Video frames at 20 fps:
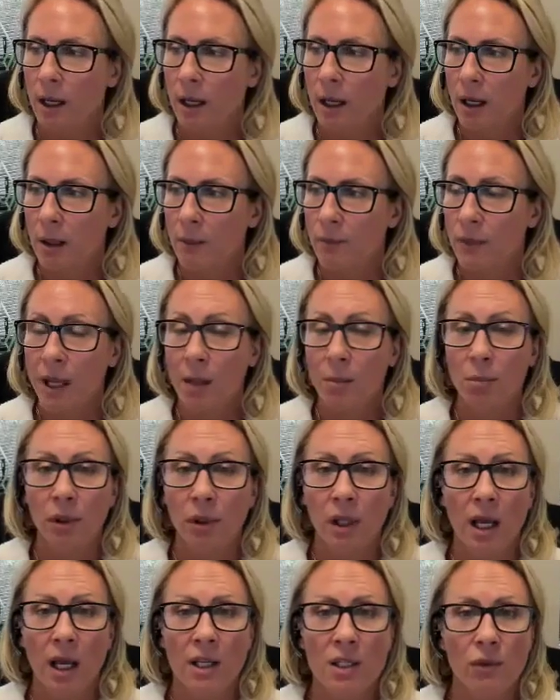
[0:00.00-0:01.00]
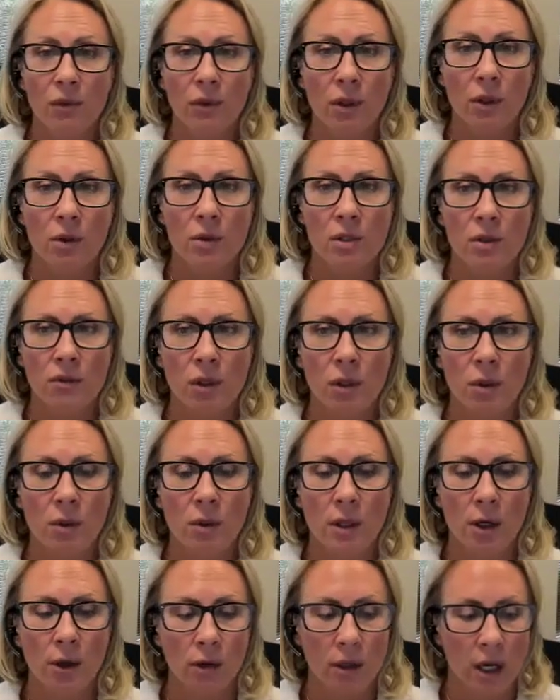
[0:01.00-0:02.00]
And plus, for those of you
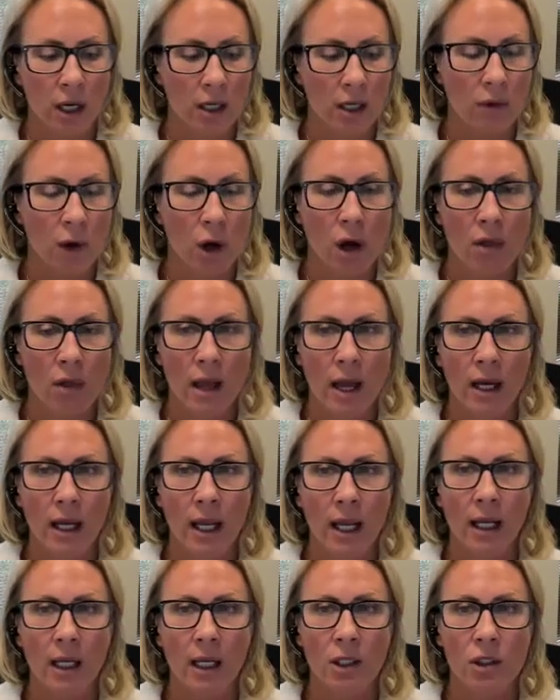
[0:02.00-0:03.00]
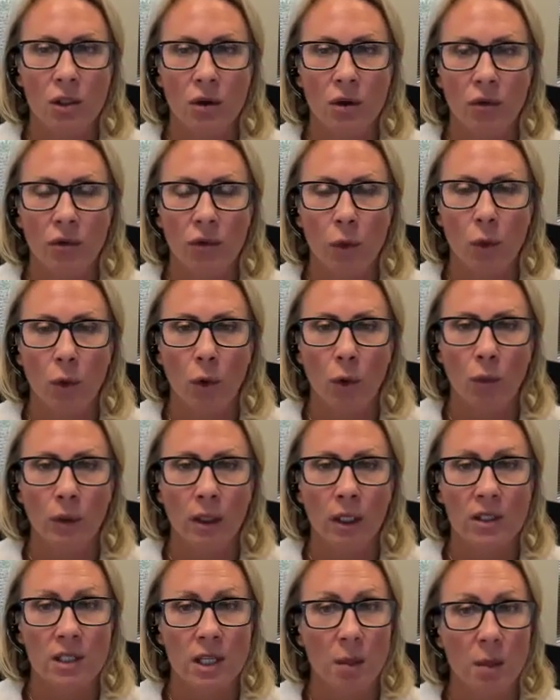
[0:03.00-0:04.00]
that are kind of on that edge for
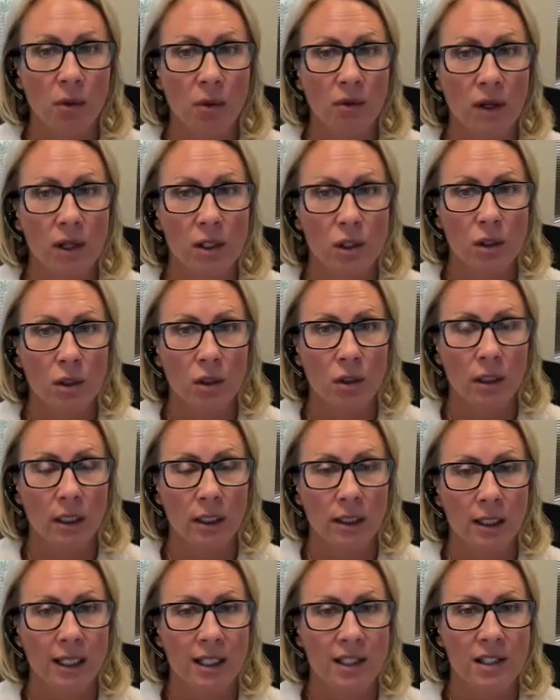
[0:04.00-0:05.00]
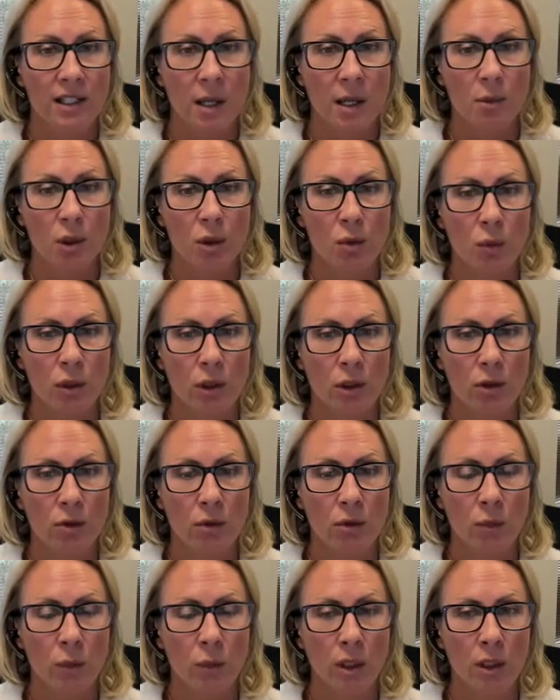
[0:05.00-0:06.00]
real estate professional and the exemption
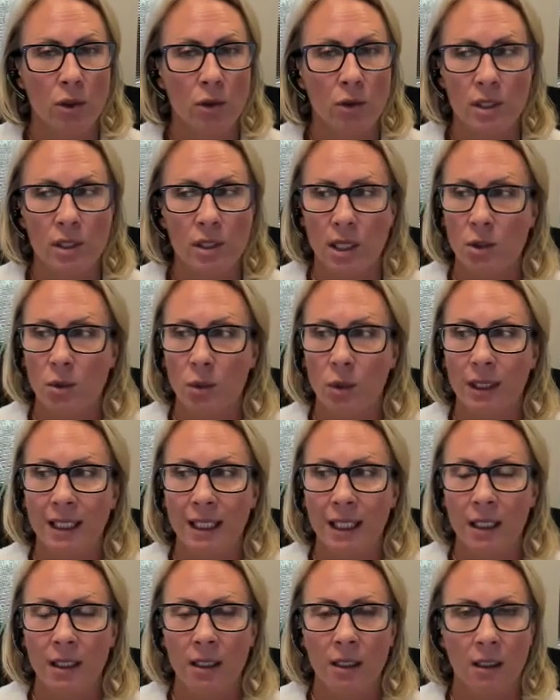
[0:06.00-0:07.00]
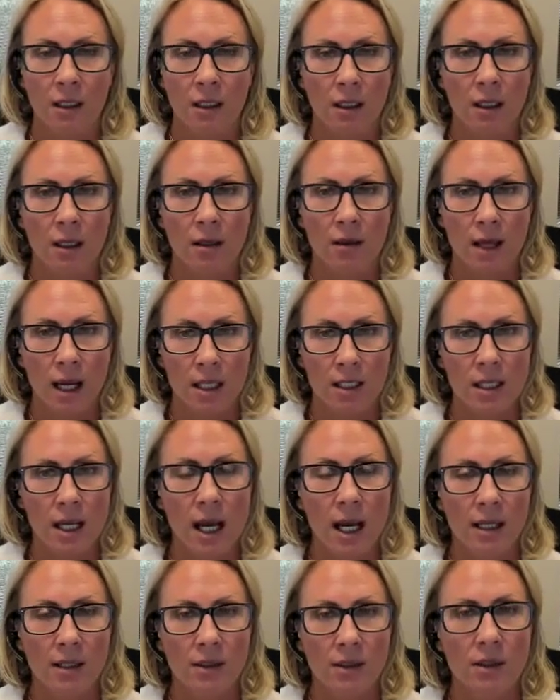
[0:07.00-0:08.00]
within your Schedule E, that
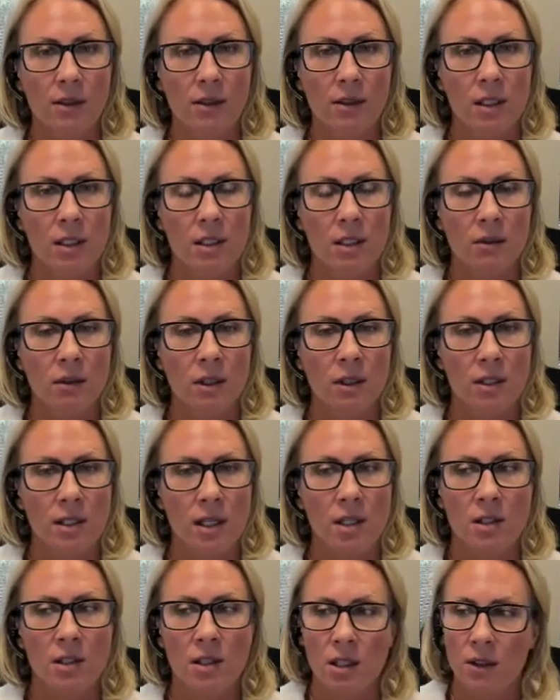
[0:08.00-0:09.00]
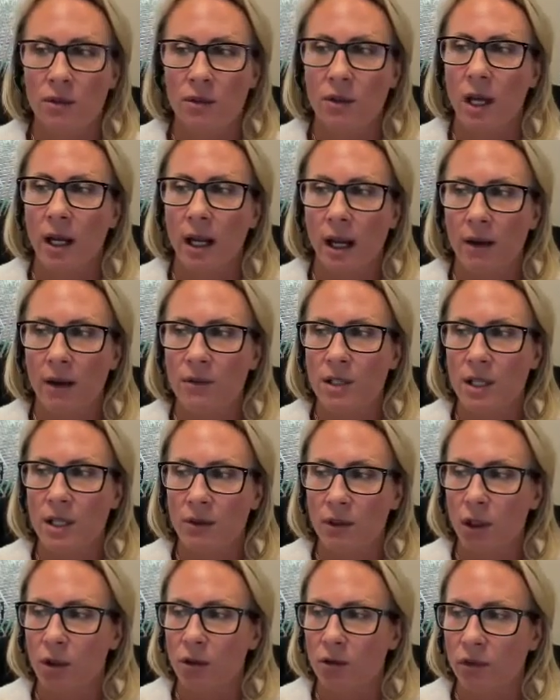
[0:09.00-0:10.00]
tax incentive that says that you've got to have
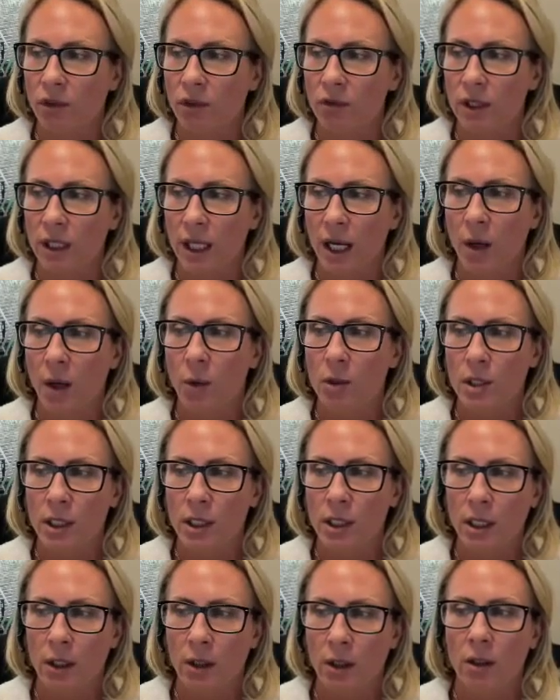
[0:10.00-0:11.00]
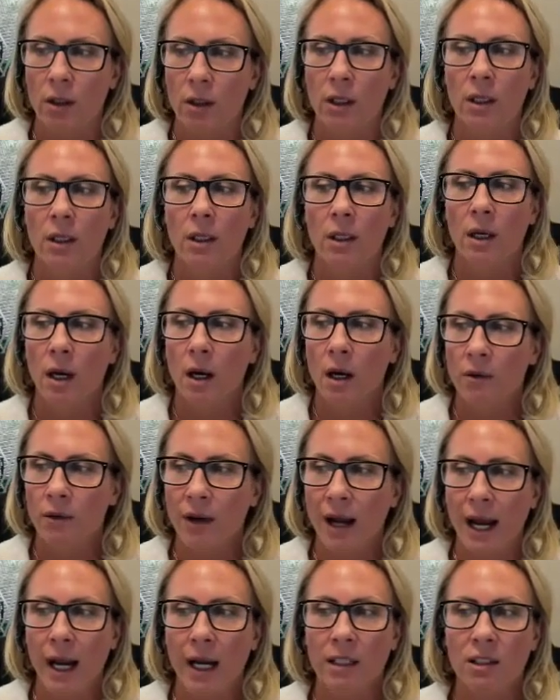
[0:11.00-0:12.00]
750 hours a year
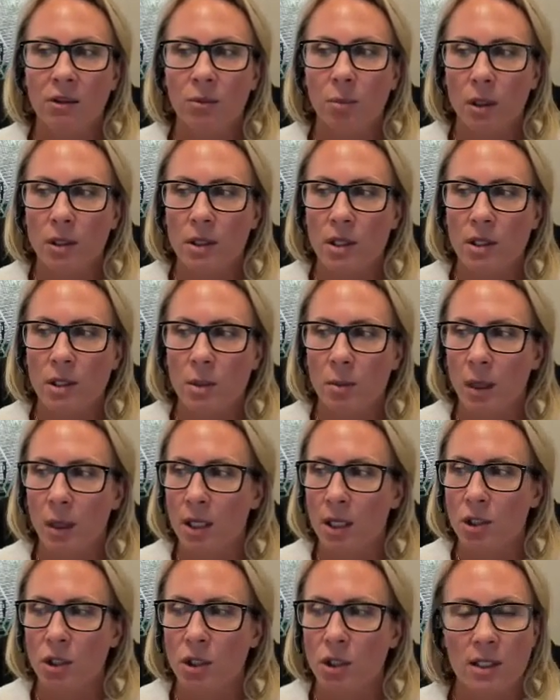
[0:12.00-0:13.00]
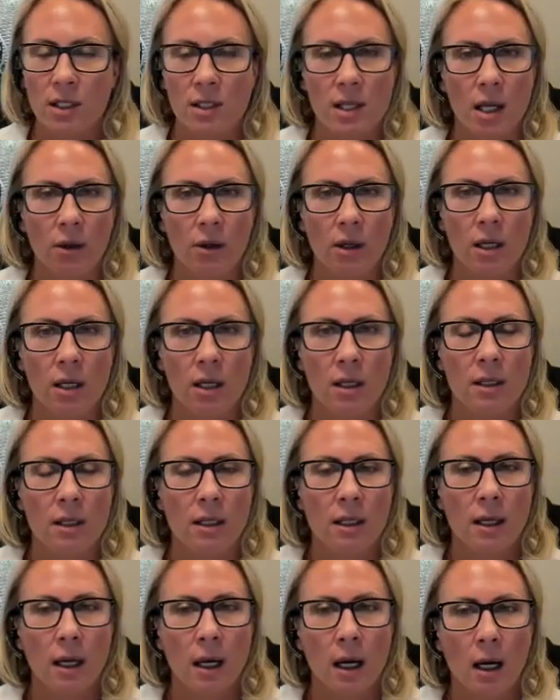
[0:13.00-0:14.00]
of active participation, et cetera,
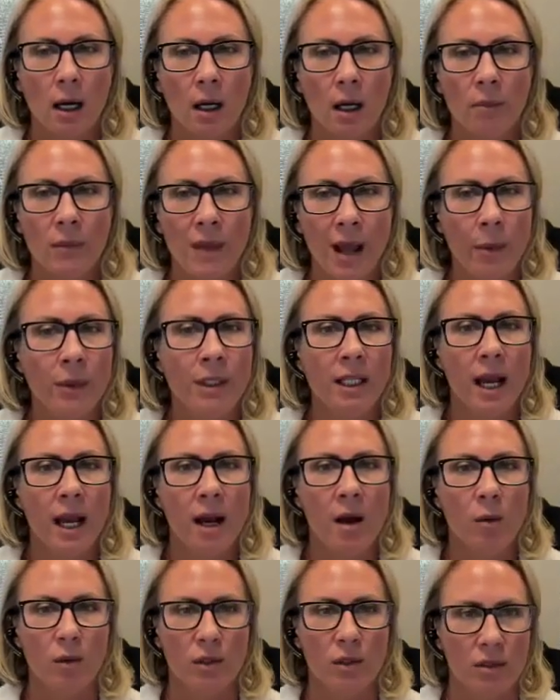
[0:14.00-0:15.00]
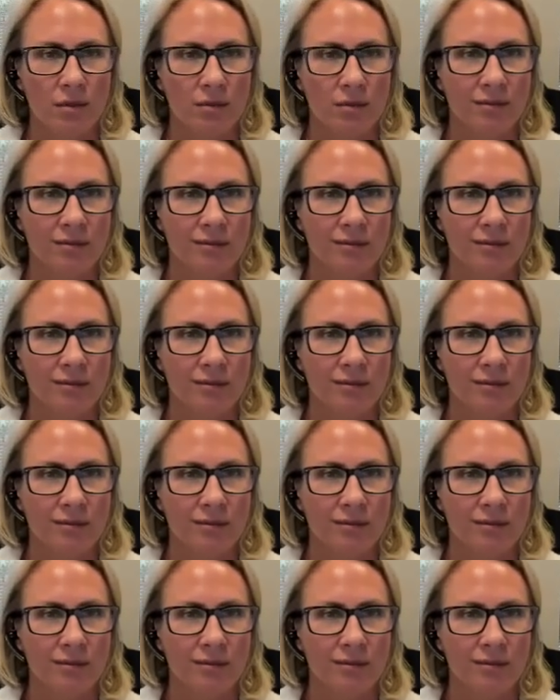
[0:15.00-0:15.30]
that would count,